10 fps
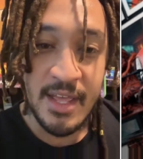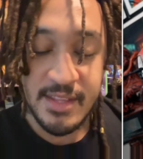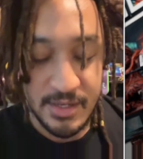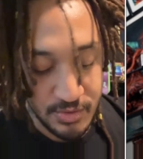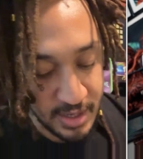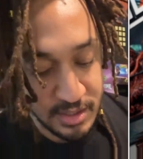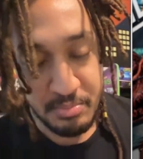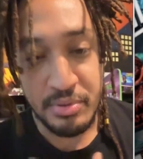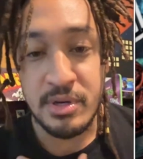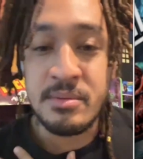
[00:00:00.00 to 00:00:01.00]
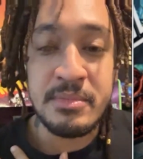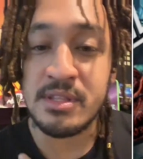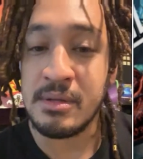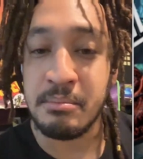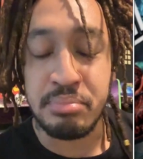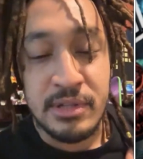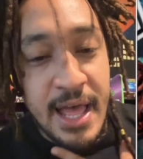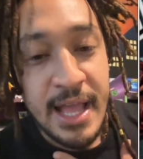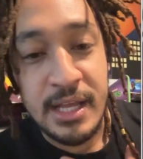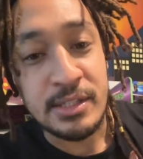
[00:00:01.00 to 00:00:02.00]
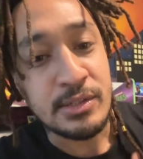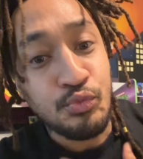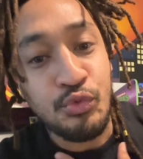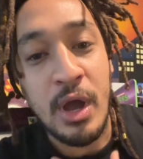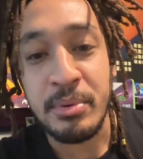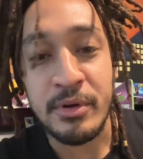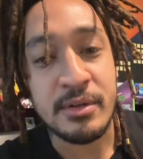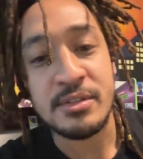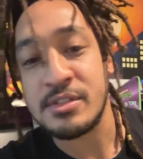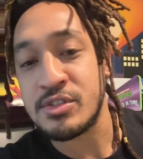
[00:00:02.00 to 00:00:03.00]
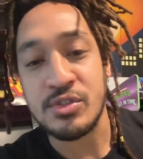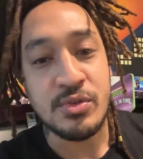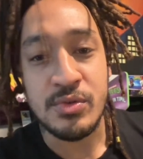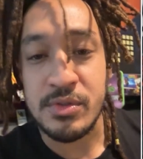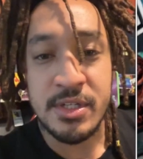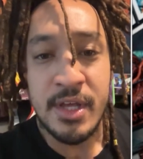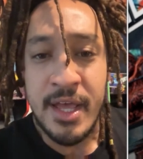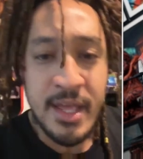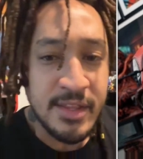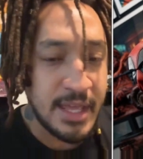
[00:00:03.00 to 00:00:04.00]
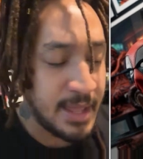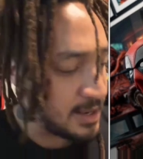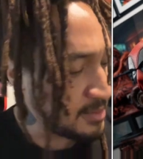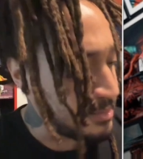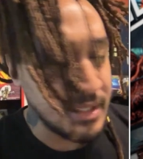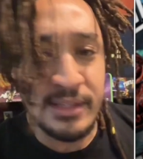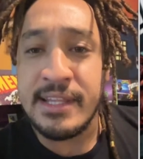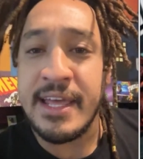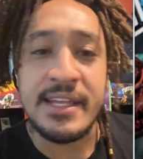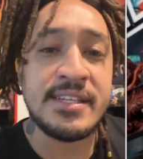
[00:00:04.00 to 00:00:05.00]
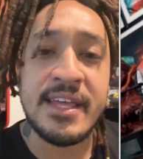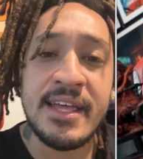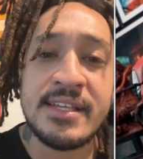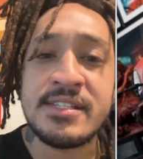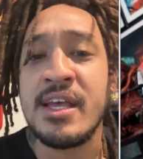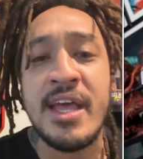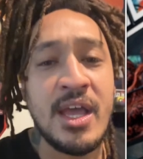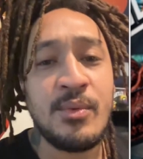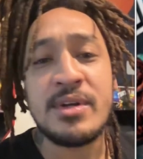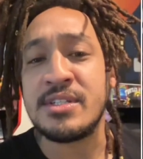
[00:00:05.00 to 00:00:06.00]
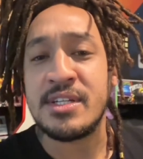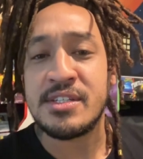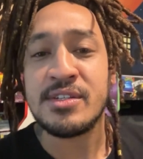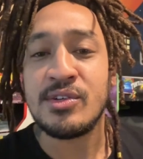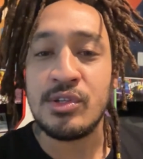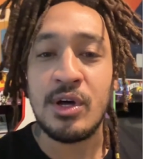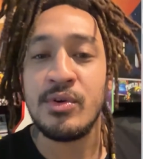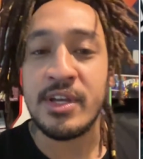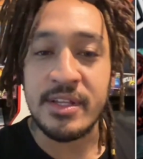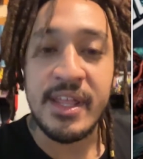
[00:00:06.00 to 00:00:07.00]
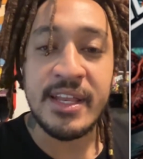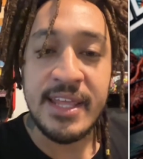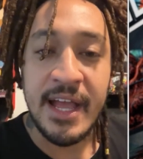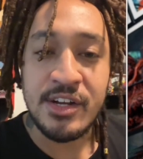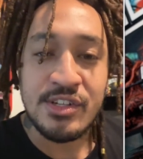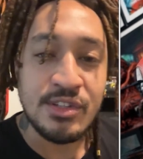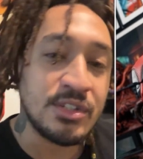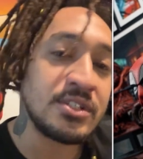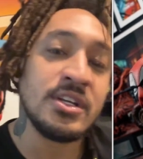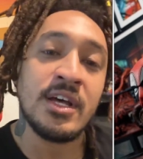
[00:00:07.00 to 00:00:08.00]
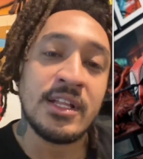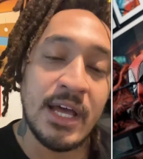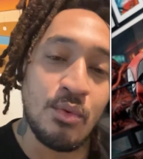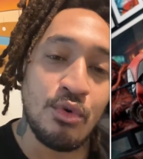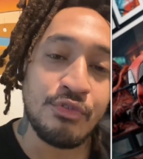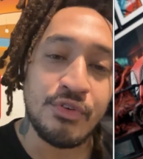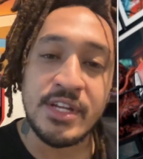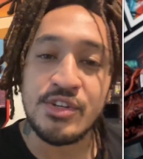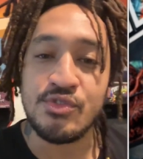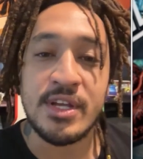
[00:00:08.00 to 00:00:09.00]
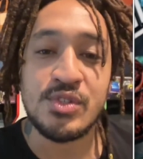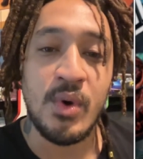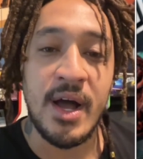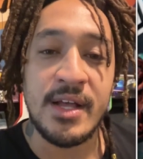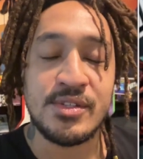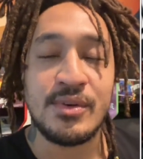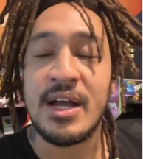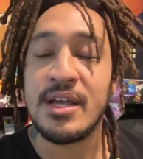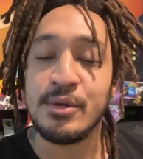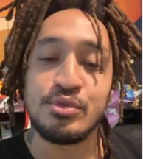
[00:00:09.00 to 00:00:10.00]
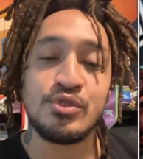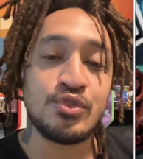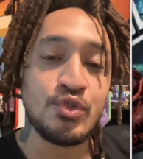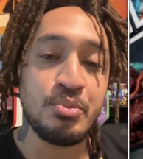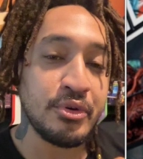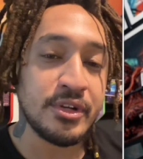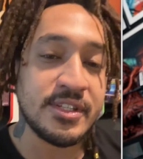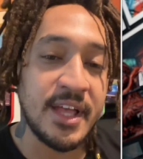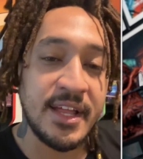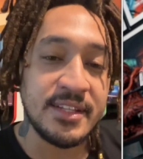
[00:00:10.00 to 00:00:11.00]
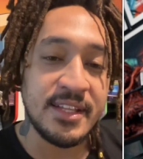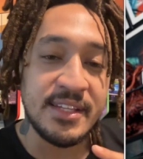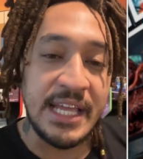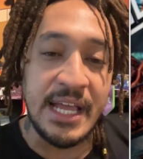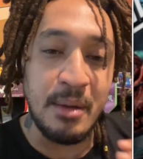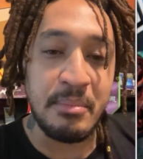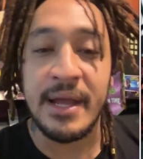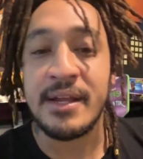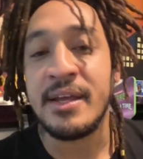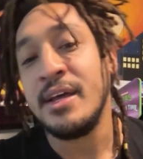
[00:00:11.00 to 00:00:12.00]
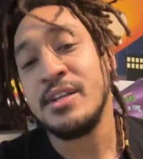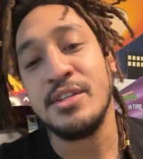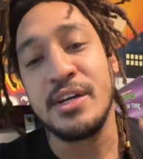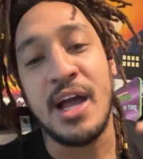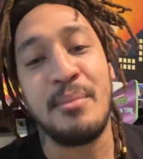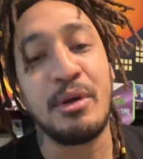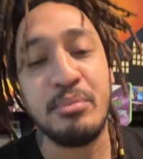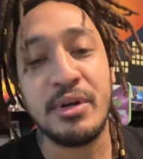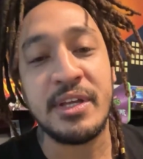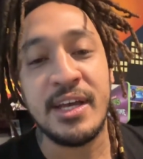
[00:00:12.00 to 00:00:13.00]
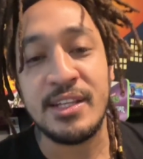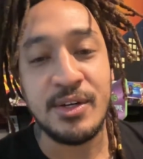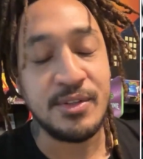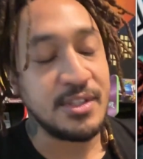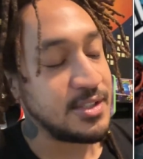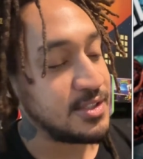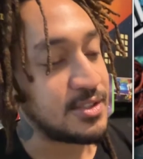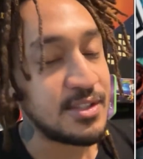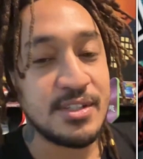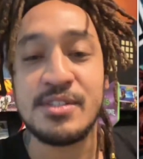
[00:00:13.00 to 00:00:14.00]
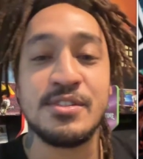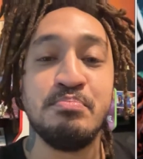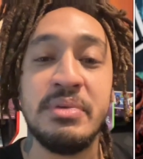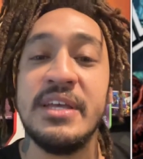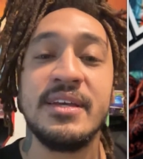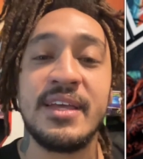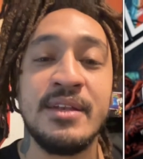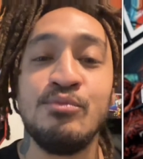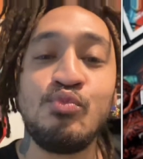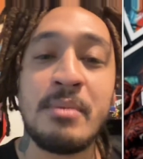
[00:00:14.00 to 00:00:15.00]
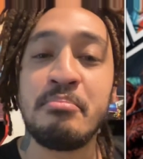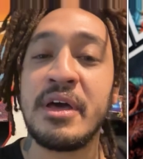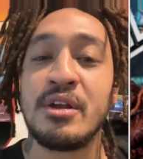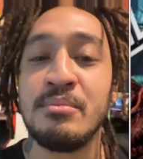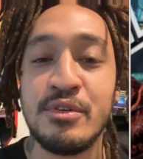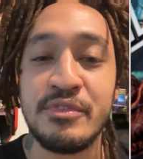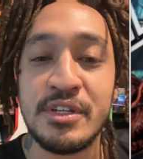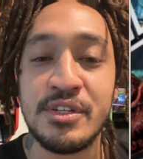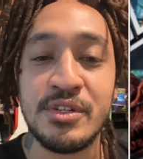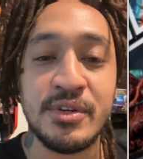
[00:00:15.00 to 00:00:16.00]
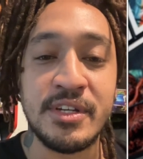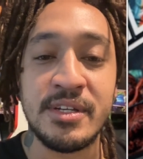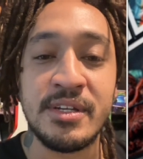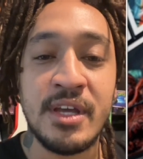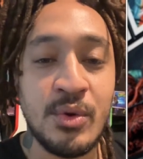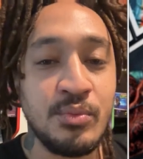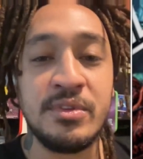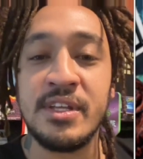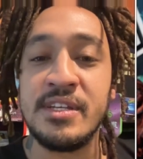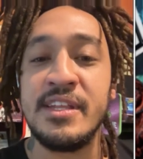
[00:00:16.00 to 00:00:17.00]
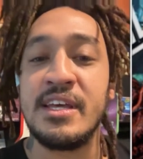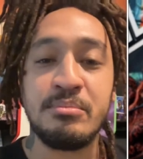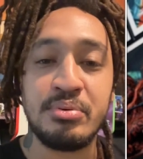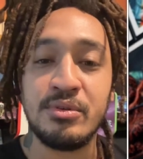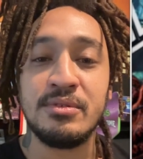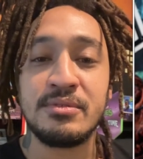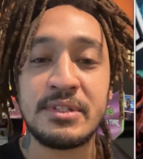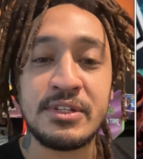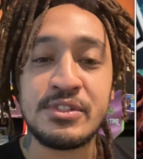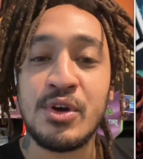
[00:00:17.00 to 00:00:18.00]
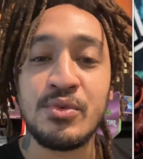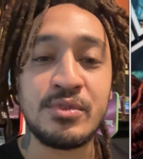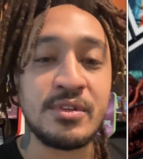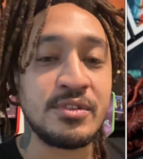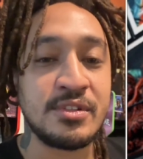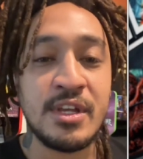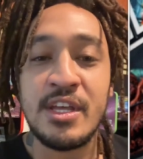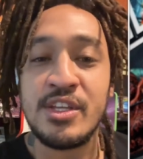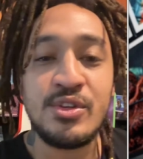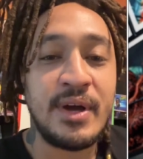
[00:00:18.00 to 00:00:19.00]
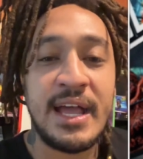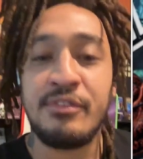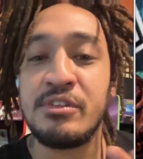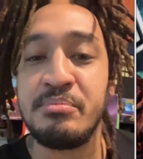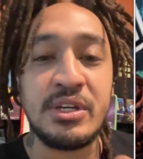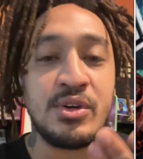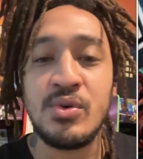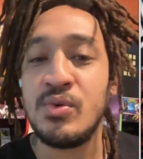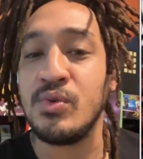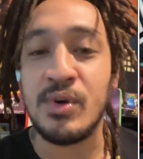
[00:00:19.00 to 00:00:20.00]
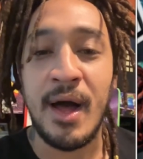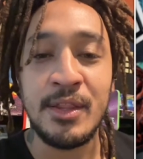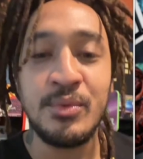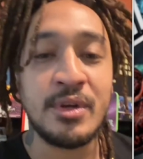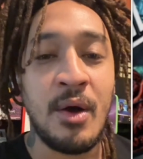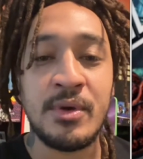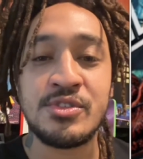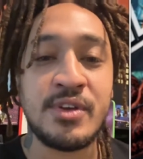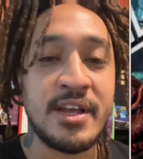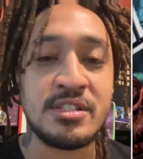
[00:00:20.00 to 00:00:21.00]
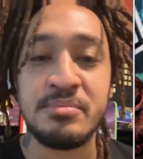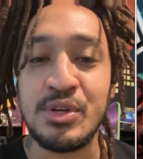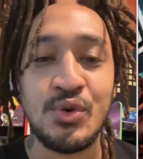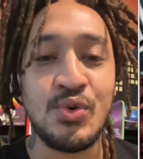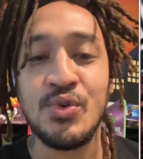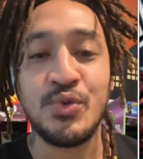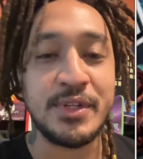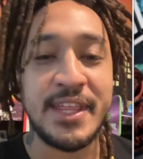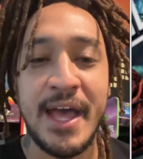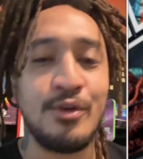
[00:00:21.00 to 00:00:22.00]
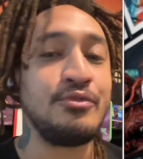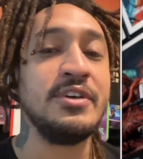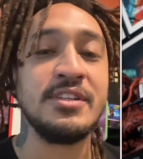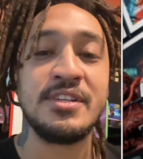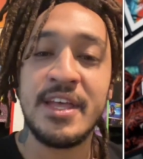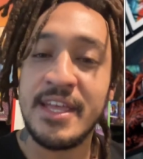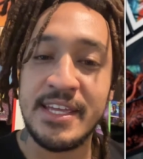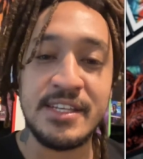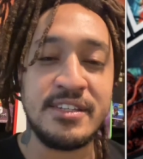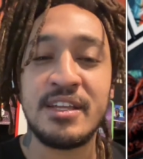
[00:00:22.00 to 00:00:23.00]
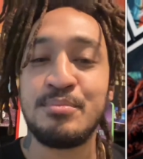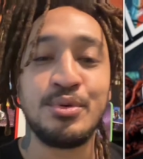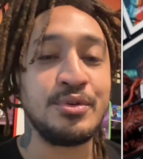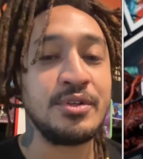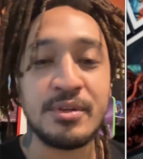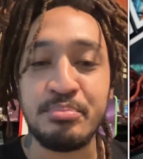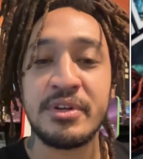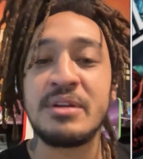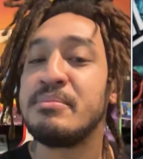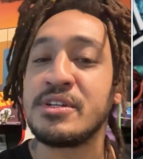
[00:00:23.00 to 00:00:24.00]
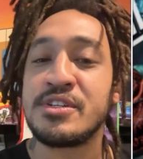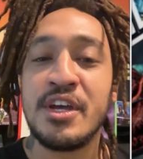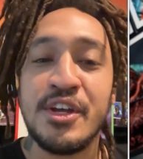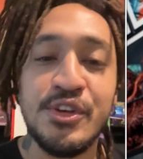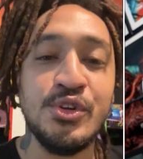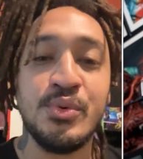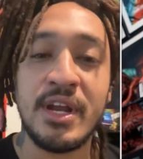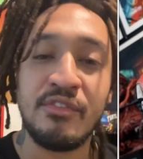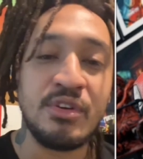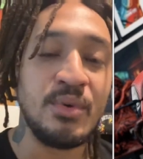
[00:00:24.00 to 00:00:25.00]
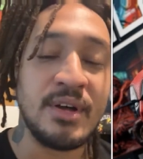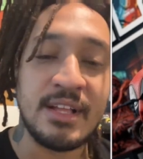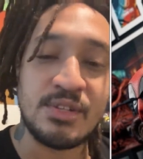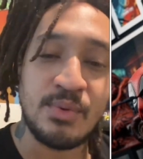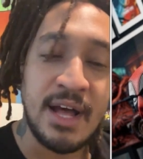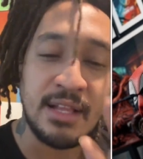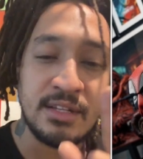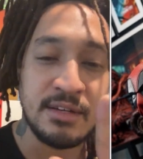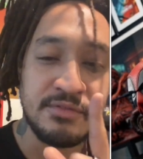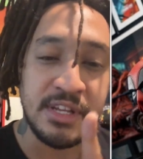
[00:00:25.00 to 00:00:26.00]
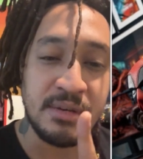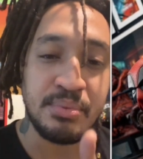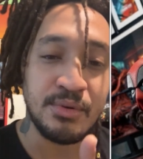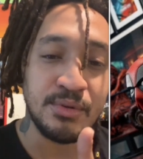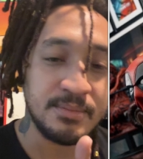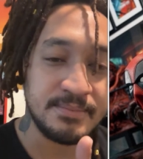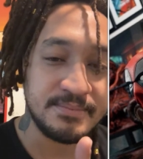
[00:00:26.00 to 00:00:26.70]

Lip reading: They tried to put him in the black rubber suit. They had him in latex. It wasn't until Logan that he actually looked like Wolverine dress-wise. So I am super excited that they got back to the comic book yellow. This is big. And what better movie to do it in than Deadpool? You don't have to be cool. Hollywood always tries to be cool with the outfits. In Deadpool, you can pretty much do whatever you want. That's why I love Deadpool.